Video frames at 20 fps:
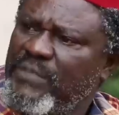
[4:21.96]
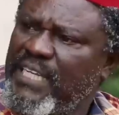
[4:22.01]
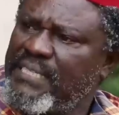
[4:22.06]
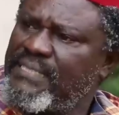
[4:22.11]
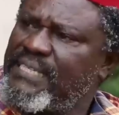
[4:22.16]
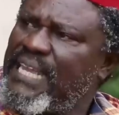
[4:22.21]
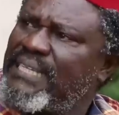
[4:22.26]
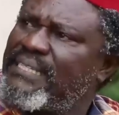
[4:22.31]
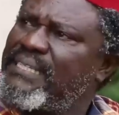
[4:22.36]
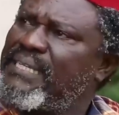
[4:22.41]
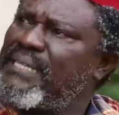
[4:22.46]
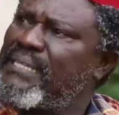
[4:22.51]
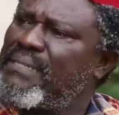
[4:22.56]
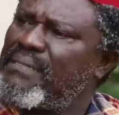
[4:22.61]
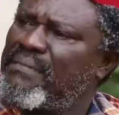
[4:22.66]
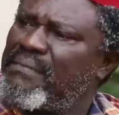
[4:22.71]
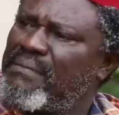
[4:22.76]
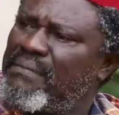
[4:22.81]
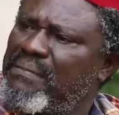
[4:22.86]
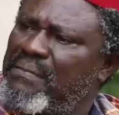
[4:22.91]
Exactly.
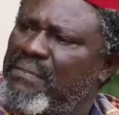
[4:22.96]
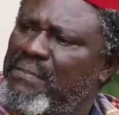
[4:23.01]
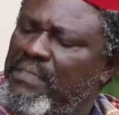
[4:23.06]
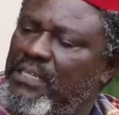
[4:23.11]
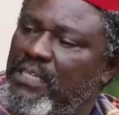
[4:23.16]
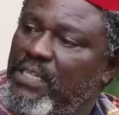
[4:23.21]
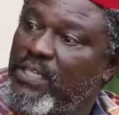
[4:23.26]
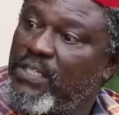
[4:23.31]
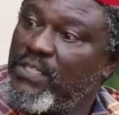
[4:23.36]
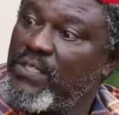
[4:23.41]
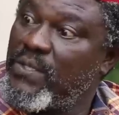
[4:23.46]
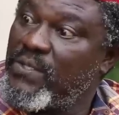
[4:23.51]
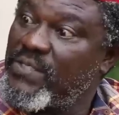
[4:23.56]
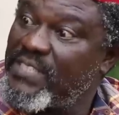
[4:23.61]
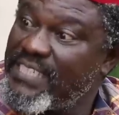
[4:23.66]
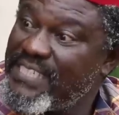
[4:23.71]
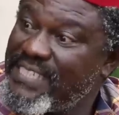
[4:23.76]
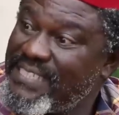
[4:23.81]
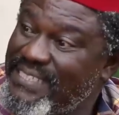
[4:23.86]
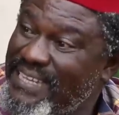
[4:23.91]
Your
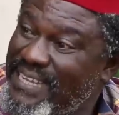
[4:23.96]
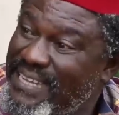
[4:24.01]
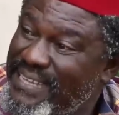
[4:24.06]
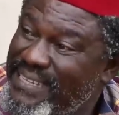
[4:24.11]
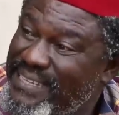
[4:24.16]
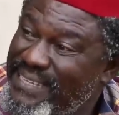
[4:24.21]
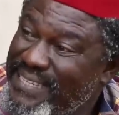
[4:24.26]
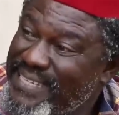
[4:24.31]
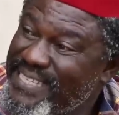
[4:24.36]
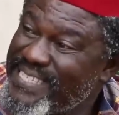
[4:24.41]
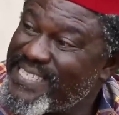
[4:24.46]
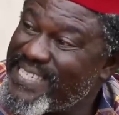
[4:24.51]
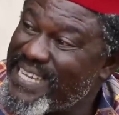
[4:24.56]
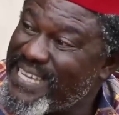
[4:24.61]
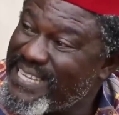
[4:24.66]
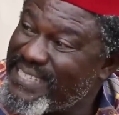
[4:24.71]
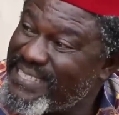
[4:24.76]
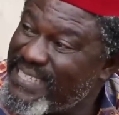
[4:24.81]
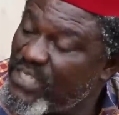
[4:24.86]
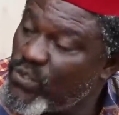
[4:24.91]
sister
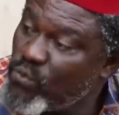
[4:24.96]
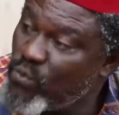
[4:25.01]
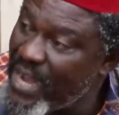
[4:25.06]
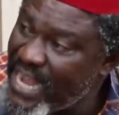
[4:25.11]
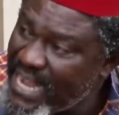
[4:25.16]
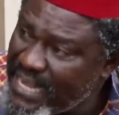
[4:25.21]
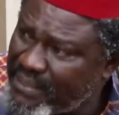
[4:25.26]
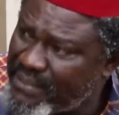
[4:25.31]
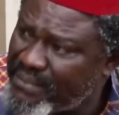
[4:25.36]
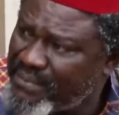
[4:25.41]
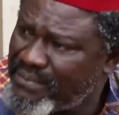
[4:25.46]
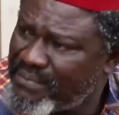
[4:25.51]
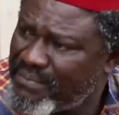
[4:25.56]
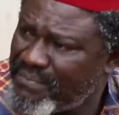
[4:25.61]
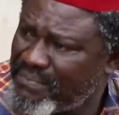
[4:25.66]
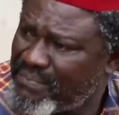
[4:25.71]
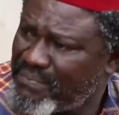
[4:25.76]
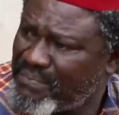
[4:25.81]
says it well.